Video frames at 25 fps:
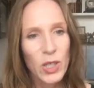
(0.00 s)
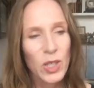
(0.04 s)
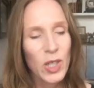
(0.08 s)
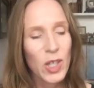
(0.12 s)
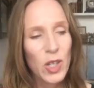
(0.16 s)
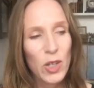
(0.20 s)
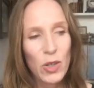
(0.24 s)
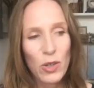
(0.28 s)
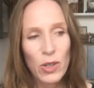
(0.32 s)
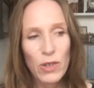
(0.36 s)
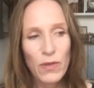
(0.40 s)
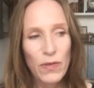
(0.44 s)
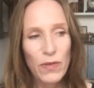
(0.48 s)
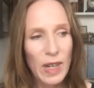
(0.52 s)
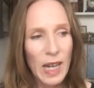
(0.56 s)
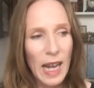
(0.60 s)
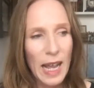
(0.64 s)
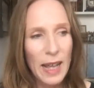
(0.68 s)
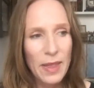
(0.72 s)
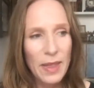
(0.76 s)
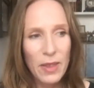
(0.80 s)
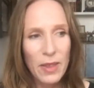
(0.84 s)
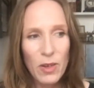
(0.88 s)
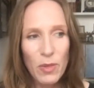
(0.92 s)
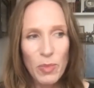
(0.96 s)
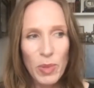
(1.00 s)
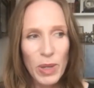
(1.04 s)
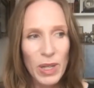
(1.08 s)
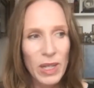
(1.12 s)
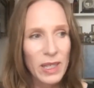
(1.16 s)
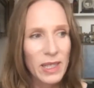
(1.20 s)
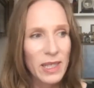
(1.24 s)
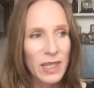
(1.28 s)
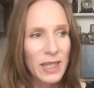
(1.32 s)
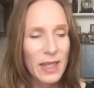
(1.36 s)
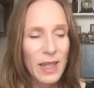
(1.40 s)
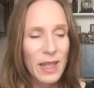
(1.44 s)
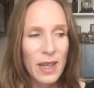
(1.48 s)
huge
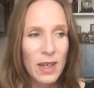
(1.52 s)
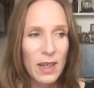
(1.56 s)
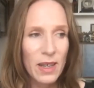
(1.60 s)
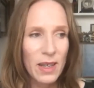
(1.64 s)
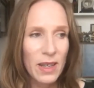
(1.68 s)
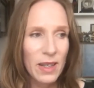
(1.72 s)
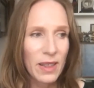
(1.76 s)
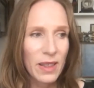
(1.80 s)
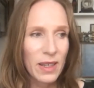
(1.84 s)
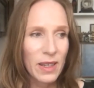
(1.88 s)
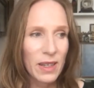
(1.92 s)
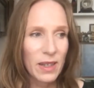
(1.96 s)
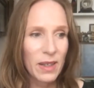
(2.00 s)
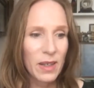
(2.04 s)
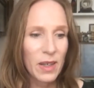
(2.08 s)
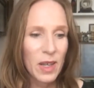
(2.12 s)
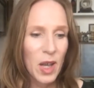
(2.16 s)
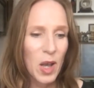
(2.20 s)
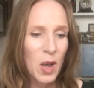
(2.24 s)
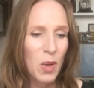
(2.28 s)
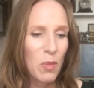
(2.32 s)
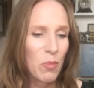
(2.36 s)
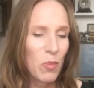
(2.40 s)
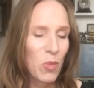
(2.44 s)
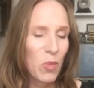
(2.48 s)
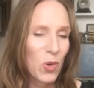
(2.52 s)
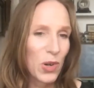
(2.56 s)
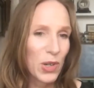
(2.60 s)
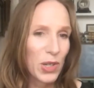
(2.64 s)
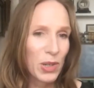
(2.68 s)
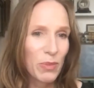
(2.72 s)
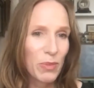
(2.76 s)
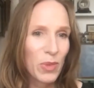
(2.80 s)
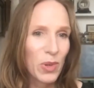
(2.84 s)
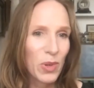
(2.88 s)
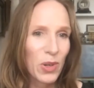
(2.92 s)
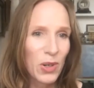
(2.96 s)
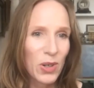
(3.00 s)
philanthropist. The
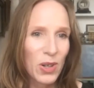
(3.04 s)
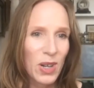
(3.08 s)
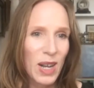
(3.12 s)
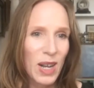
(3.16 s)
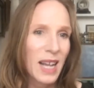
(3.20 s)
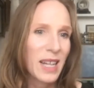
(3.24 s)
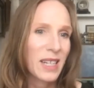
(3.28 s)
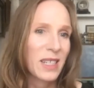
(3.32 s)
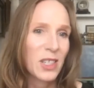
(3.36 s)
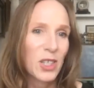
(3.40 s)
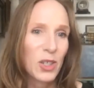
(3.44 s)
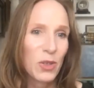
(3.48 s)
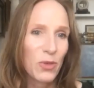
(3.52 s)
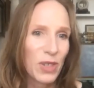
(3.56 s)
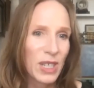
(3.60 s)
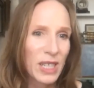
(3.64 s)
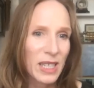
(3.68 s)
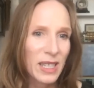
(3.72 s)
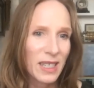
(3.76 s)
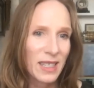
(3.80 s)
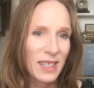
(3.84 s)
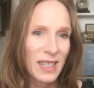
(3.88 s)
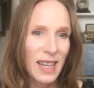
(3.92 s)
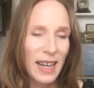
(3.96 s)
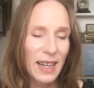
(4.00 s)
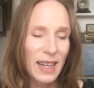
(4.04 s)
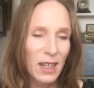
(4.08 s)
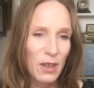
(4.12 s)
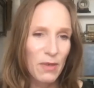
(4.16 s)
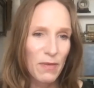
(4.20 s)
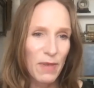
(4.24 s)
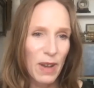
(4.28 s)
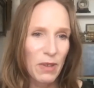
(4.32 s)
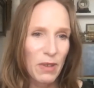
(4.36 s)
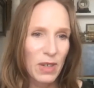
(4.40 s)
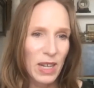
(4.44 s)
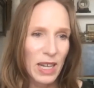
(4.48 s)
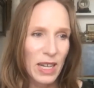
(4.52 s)
Mortimer and Teresa Sackler
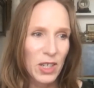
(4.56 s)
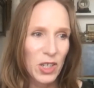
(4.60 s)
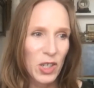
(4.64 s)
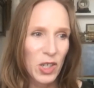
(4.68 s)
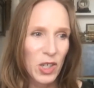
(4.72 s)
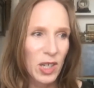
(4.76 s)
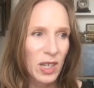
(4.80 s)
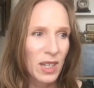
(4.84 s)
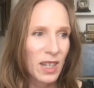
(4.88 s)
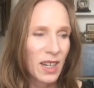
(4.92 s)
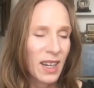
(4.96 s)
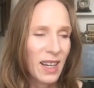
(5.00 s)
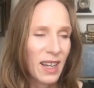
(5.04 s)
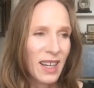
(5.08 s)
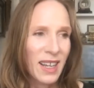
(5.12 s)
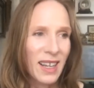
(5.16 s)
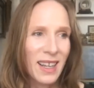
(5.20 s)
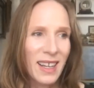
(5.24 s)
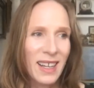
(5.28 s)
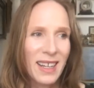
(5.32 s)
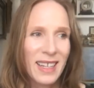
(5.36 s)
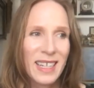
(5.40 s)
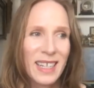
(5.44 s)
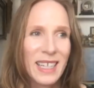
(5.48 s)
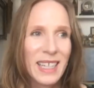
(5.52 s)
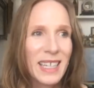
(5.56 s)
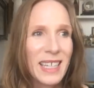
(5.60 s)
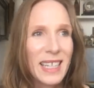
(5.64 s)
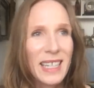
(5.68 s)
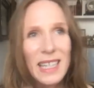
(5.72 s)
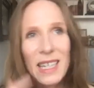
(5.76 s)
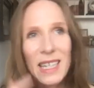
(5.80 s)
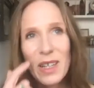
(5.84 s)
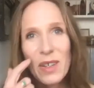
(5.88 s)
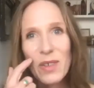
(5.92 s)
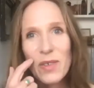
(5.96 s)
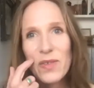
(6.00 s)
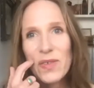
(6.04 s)
Foundation
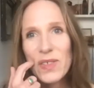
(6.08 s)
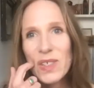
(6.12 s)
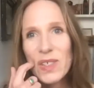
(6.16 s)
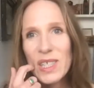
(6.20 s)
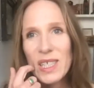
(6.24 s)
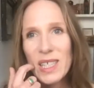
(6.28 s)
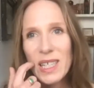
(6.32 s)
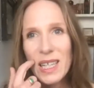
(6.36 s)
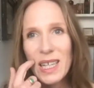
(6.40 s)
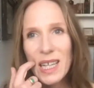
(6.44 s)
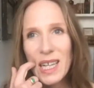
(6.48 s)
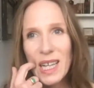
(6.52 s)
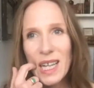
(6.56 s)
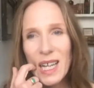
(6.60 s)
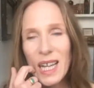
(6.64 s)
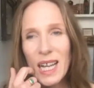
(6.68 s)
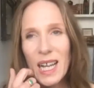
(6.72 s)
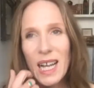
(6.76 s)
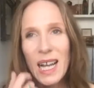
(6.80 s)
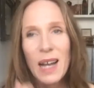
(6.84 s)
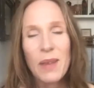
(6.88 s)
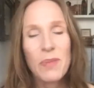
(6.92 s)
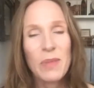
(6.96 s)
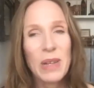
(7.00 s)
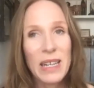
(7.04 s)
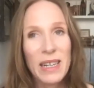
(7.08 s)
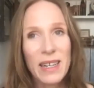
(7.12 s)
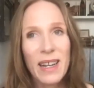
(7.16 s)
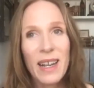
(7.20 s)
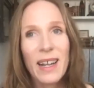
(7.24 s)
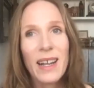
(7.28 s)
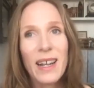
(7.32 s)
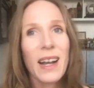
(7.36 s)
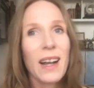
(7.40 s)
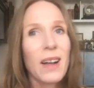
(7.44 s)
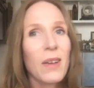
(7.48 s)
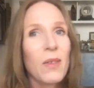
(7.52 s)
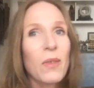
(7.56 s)
gives. I mean,
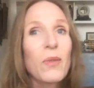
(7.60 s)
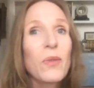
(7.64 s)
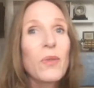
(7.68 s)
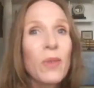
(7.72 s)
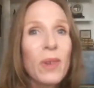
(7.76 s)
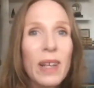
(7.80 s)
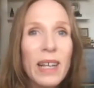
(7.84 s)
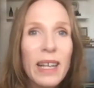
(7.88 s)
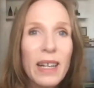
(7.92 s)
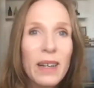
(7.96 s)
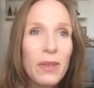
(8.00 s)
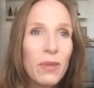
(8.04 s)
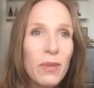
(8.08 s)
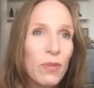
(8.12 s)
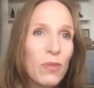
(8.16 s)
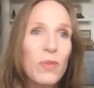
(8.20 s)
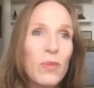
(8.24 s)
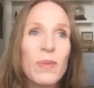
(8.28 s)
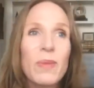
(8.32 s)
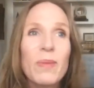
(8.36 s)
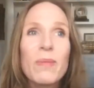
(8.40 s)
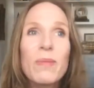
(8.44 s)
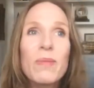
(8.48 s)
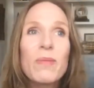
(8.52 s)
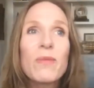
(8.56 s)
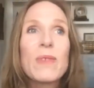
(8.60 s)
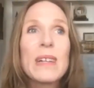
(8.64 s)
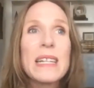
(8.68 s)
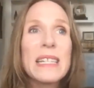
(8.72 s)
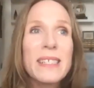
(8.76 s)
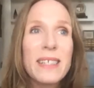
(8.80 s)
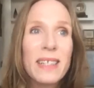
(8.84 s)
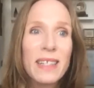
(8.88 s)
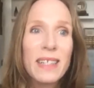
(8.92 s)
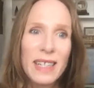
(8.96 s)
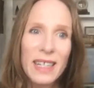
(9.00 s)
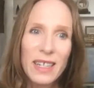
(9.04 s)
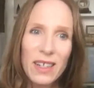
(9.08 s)
in
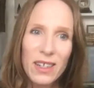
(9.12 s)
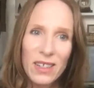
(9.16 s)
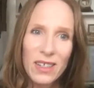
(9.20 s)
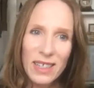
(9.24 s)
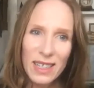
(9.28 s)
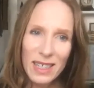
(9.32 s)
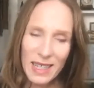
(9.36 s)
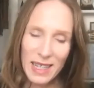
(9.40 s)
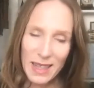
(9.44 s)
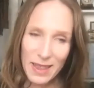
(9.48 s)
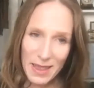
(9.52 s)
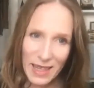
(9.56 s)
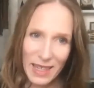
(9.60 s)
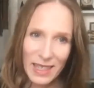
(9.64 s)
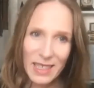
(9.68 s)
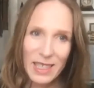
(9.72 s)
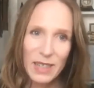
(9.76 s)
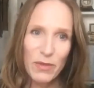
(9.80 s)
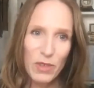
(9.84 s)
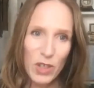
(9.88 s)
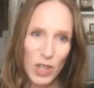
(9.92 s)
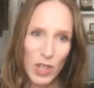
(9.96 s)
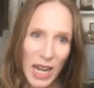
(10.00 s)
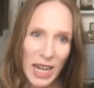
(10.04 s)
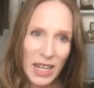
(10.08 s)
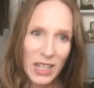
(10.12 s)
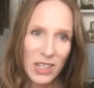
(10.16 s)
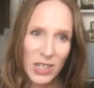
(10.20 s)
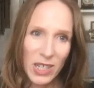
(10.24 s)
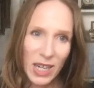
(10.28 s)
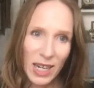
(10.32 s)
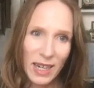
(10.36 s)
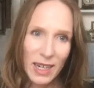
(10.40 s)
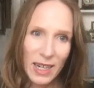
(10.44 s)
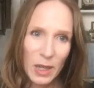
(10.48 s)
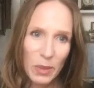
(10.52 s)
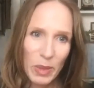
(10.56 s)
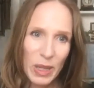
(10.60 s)
recent years, things have changed a
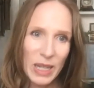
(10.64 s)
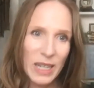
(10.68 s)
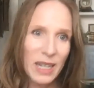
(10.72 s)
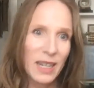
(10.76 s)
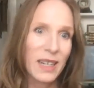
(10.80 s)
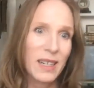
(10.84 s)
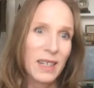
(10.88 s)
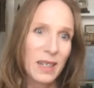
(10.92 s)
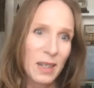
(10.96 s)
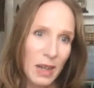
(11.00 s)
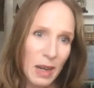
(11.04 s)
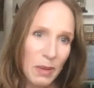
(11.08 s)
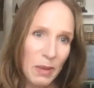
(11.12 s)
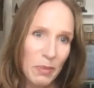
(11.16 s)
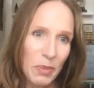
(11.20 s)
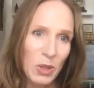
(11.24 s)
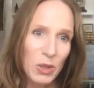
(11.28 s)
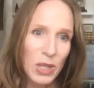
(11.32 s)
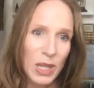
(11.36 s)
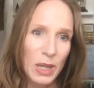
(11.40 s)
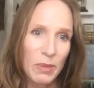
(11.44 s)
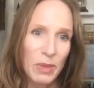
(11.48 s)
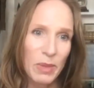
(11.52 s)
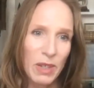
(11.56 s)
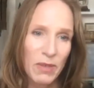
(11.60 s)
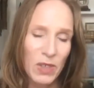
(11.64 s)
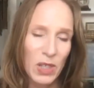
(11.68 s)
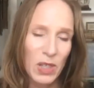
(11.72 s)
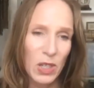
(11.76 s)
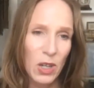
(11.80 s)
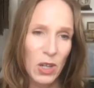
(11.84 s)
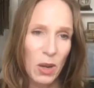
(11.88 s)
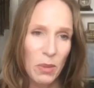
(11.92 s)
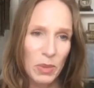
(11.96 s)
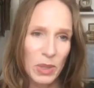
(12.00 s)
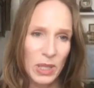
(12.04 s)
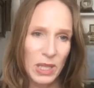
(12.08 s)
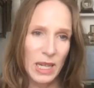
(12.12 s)
little bit and museums have
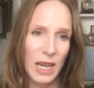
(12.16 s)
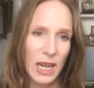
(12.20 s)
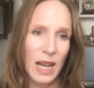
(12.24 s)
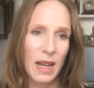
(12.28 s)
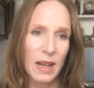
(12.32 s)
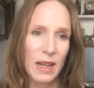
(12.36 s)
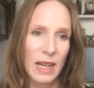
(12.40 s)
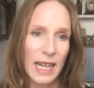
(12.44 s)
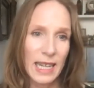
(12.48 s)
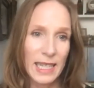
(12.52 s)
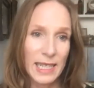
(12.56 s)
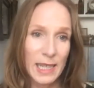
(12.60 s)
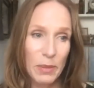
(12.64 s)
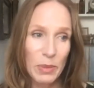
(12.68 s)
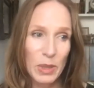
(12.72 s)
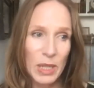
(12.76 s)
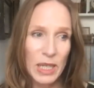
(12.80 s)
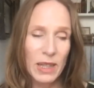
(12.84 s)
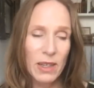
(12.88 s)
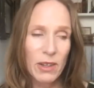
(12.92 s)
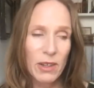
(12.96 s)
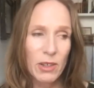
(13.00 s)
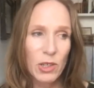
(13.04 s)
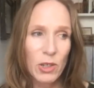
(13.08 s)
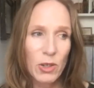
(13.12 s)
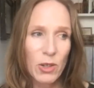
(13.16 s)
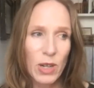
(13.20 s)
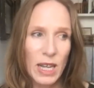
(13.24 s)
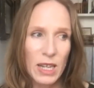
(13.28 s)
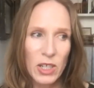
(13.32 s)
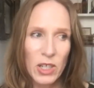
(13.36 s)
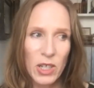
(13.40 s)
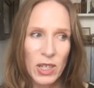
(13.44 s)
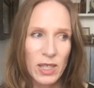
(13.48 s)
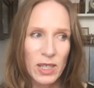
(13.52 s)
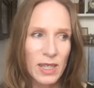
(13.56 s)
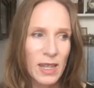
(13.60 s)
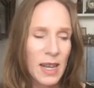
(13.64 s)
stopped accepting their
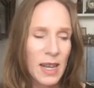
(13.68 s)
donations,